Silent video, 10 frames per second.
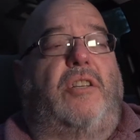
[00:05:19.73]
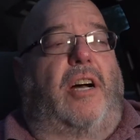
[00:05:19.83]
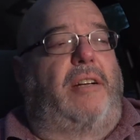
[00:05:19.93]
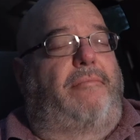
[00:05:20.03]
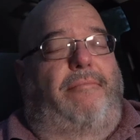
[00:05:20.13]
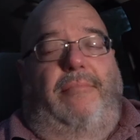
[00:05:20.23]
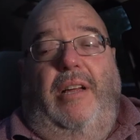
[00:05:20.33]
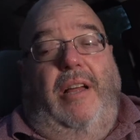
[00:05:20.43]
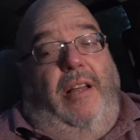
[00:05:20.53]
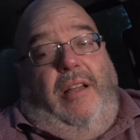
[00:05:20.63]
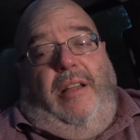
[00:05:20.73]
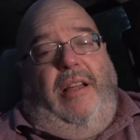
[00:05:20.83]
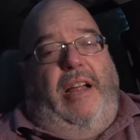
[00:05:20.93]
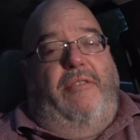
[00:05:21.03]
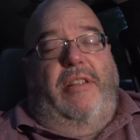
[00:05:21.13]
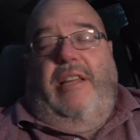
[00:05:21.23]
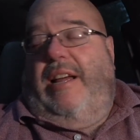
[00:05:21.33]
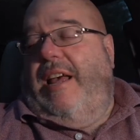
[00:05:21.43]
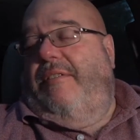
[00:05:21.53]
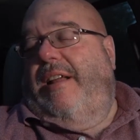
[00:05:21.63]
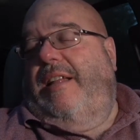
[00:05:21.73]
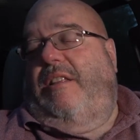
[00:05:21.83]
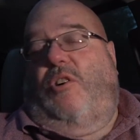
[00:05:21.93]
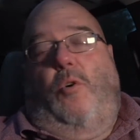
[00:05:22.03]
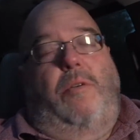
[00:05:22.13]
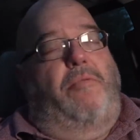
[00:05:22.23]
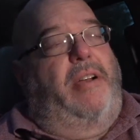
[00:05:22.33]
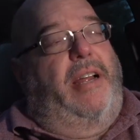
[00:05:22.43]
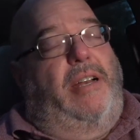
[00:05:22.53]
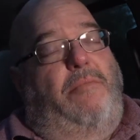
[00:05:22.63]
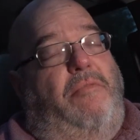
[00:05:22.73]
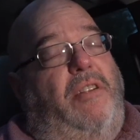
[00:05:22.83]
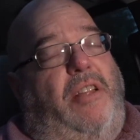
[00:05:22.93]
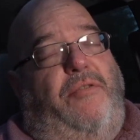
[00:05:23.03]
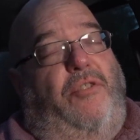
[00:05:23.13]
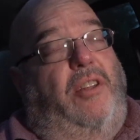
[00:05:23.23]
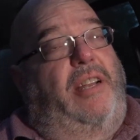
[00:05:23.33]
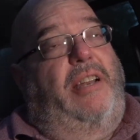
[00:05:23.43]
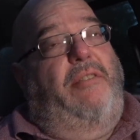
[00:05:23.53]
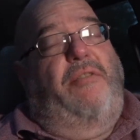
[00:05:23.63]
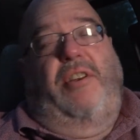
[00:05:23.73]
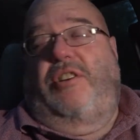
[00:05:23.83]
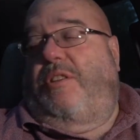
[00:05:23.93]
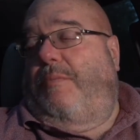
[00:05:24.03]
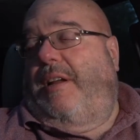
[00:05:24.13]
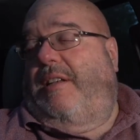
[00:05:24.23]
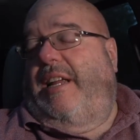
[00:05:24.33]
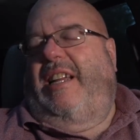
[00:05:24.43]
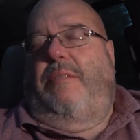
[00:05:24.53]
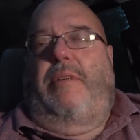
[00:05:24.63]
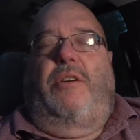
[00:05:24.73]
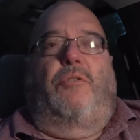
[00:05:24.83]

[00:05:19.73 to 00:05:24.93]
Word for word: thought everything, I haven't had the cornbread yet. I'm really full. I didn't even finish the meat, taking the meat